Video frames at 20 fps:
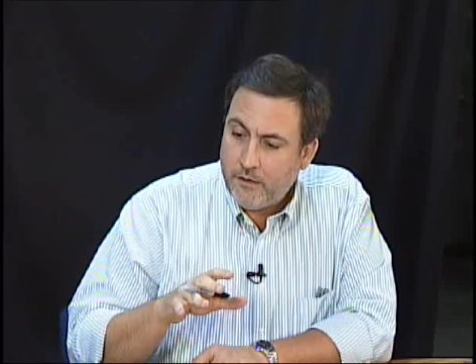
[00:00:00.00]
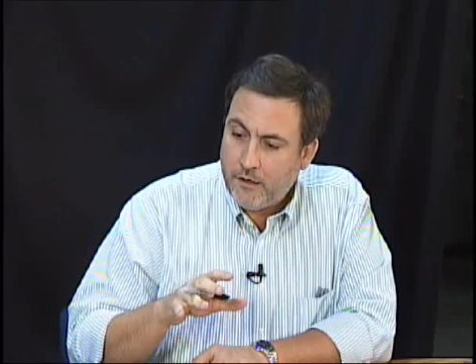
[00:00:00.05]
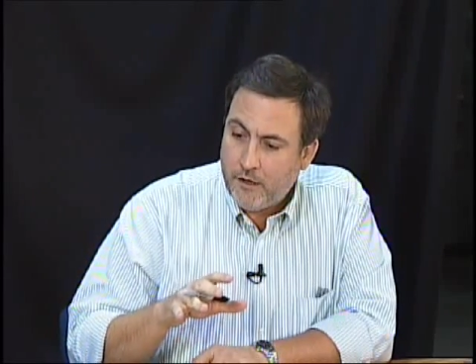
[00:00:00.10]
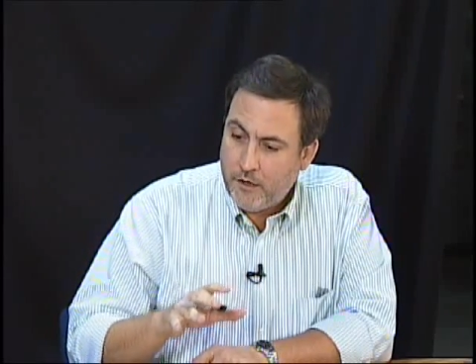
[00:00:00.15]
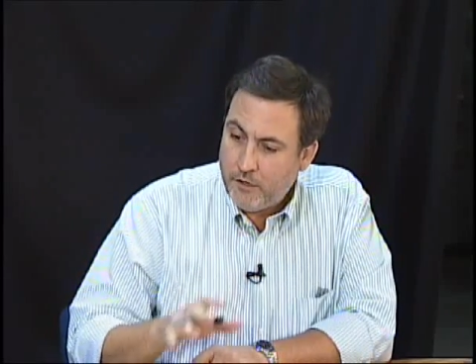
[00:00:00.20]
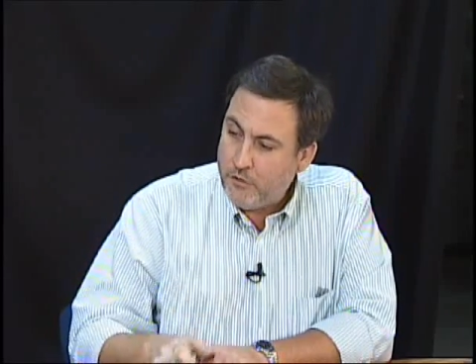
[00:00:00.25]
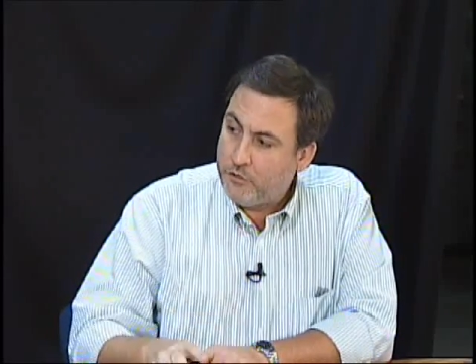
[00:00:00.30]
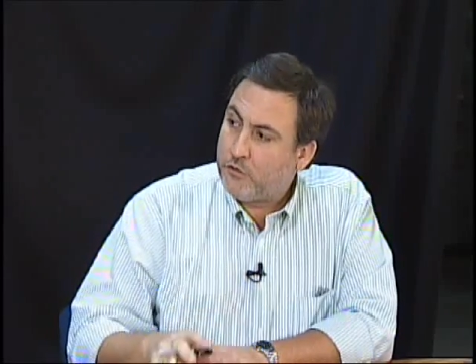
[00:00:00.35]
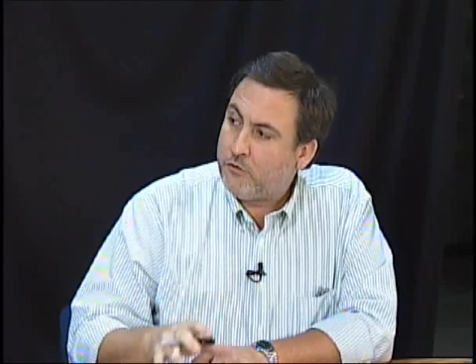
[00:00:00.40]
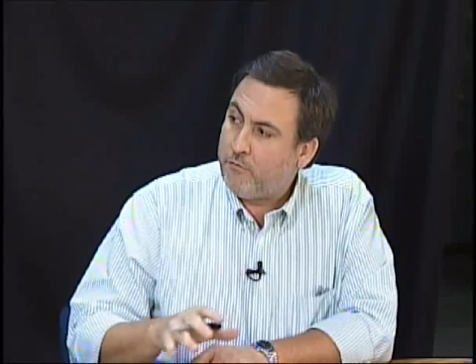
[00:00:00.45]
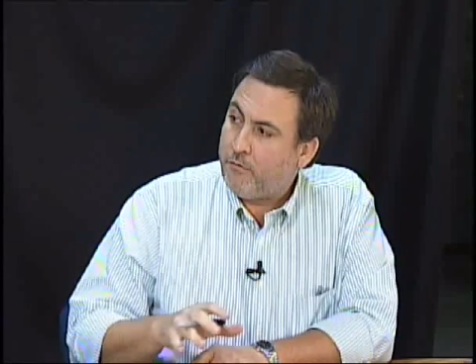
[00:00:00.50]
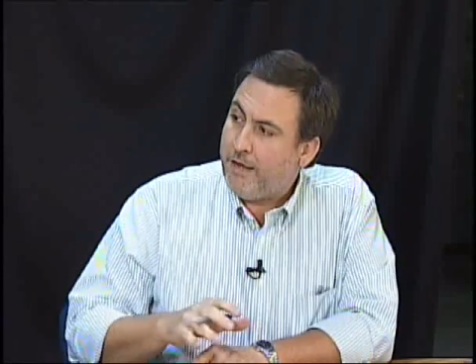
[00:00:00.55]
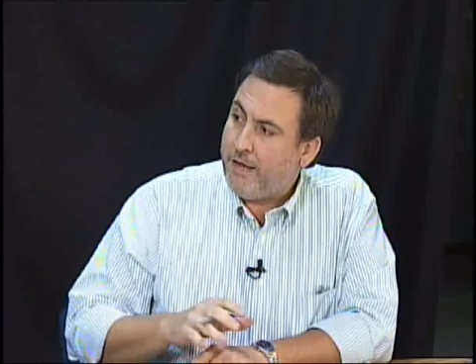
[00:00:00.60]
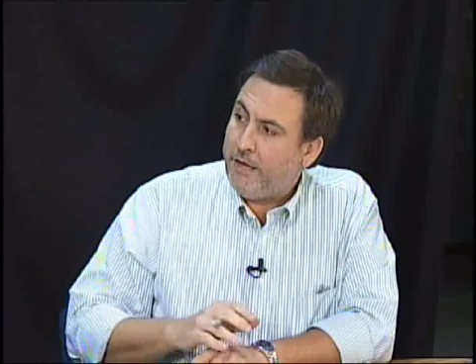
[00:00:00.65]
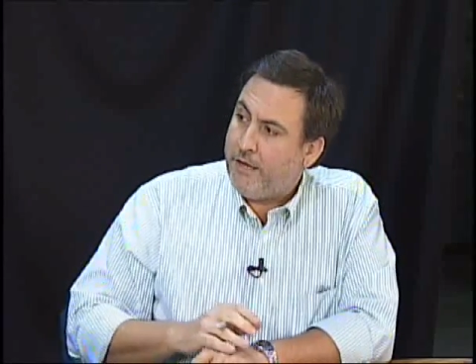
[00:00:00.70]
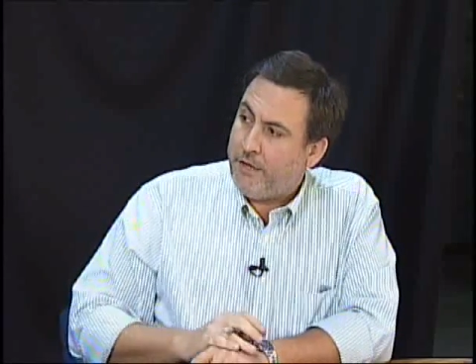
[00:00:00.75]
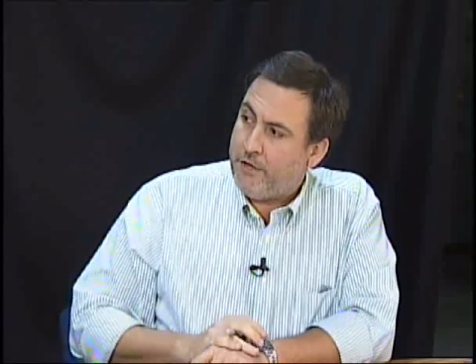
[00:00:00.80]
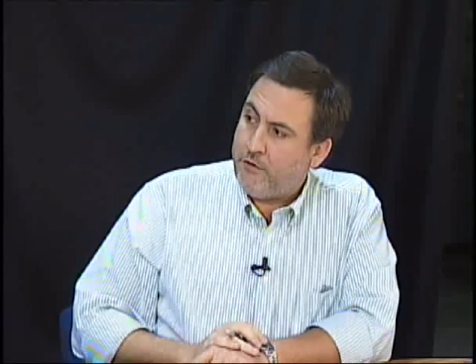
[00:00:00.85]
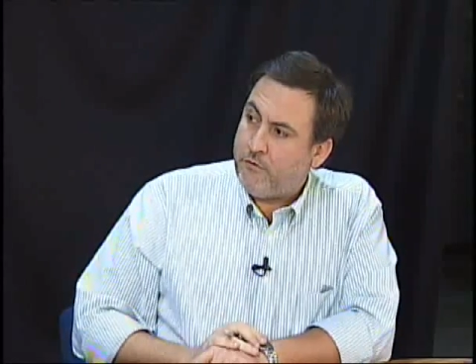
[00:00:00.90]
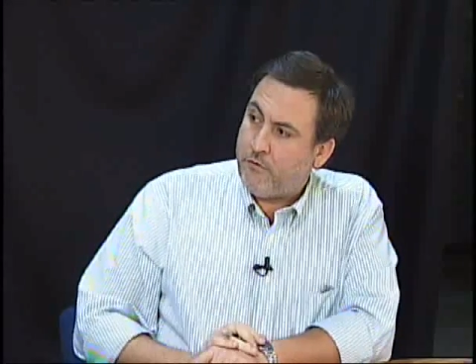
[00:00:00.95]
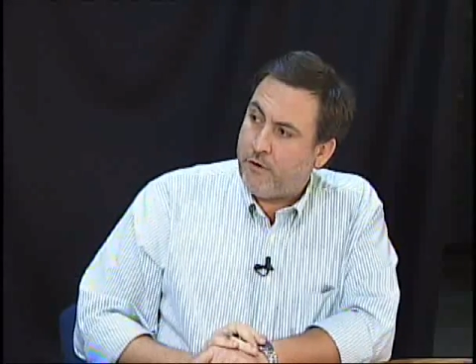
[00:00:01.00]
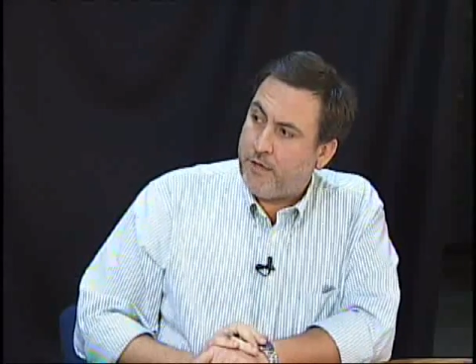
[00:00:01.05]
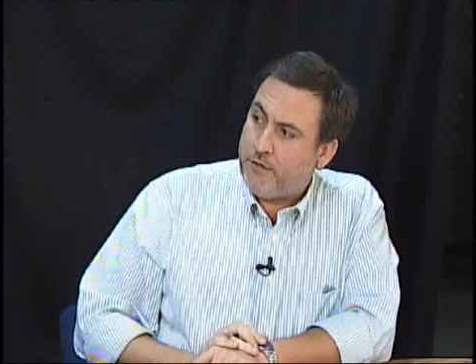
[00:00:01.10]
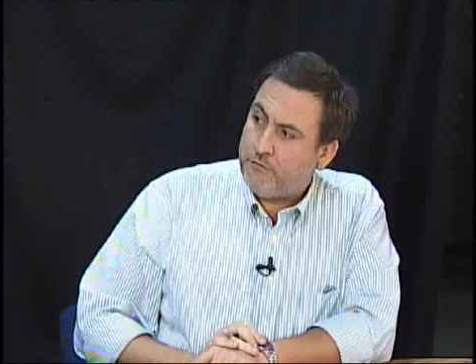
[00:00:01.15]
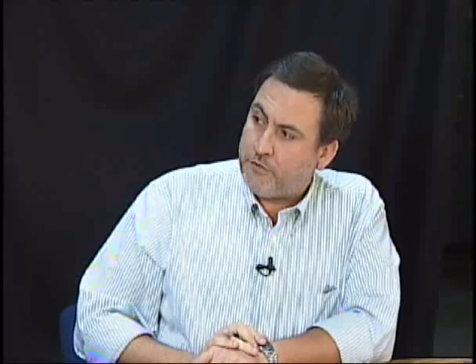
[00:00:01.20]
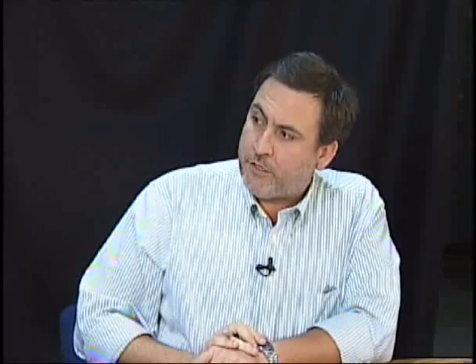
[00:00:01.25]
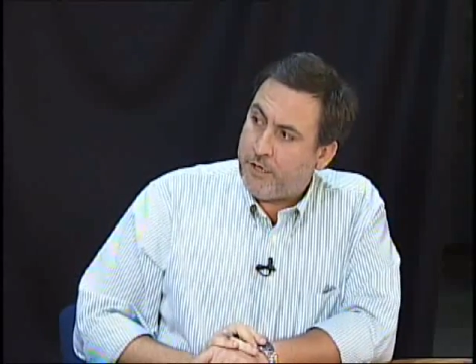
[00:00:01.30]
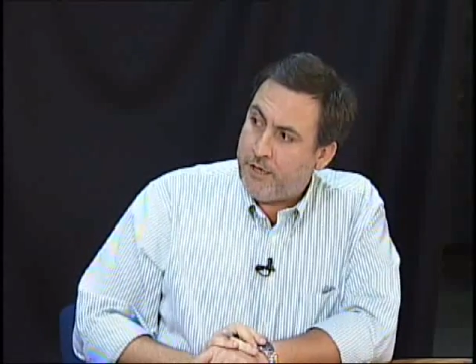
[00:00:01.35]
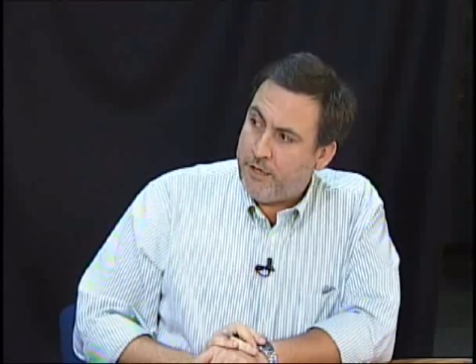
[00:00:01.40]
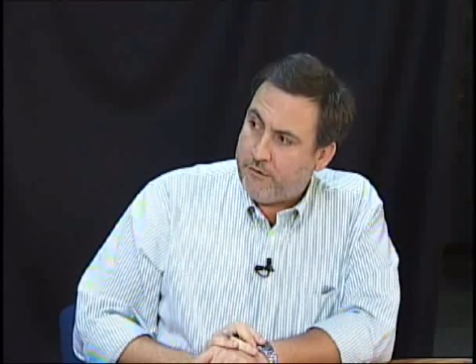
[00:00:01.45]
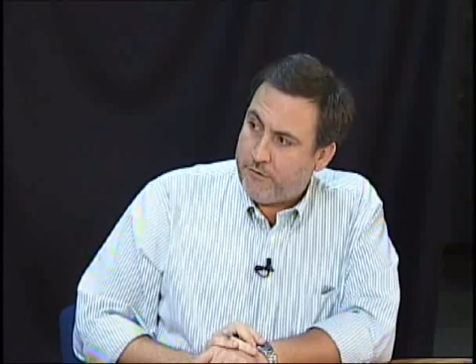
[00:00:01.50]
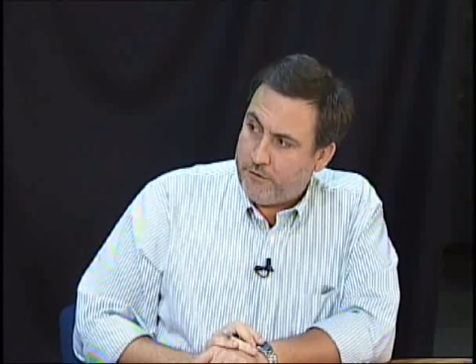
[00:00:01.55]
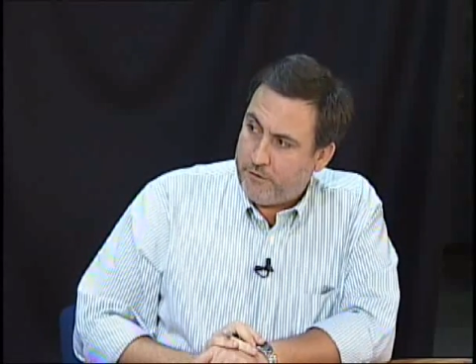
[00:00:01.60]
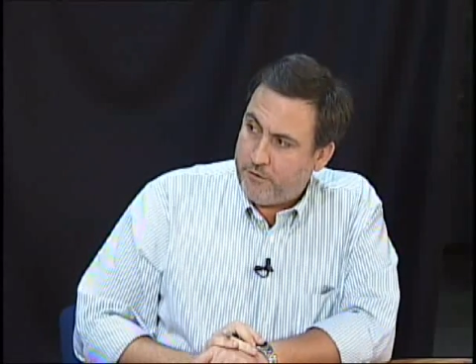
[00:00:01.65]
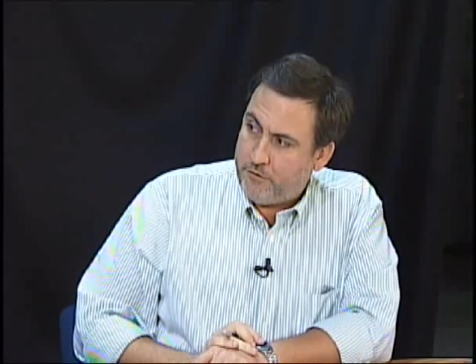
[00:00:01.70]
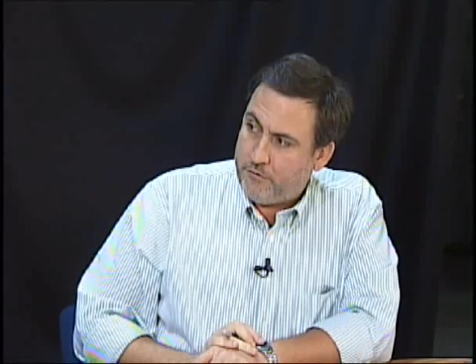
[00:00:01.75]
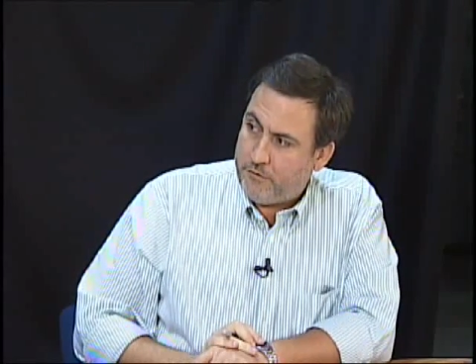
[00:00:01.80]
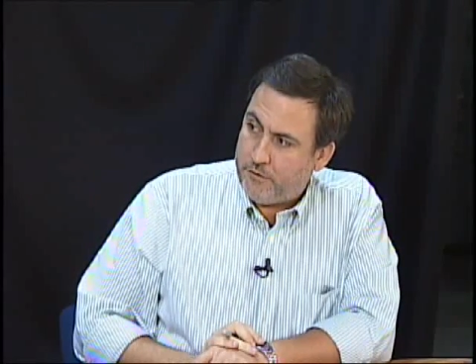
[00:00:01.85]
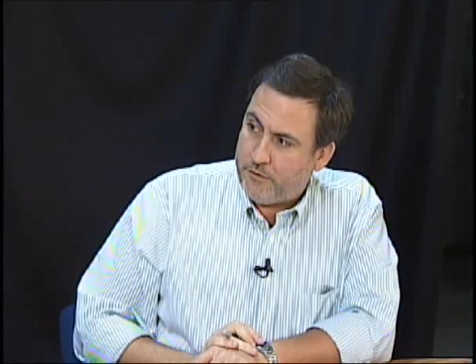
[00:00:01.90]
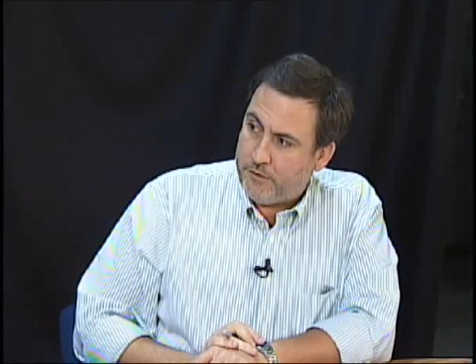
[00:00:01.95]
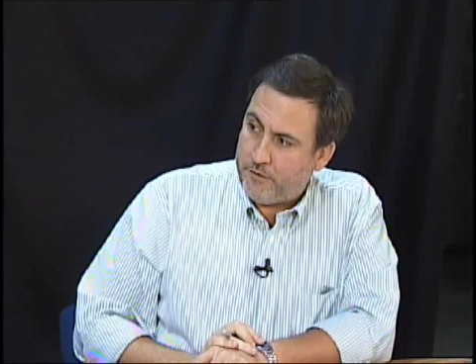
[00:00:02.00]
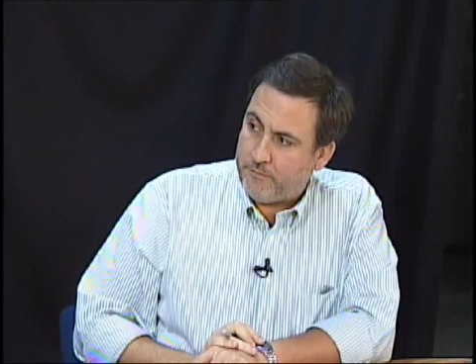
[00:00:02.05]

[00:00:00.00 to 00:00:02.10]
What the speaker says: underrating Graves County, you think?